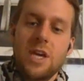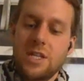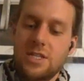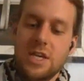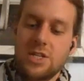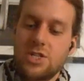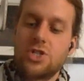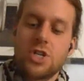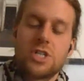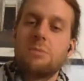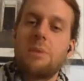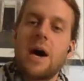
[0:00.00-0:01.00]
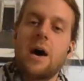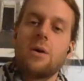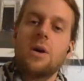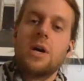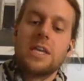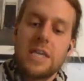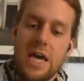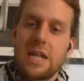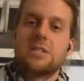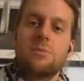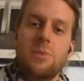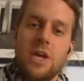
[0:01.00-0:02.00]
It's just about
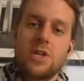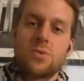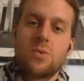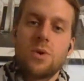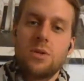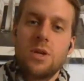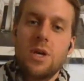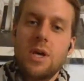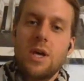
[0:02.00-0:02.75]
getting to page 1.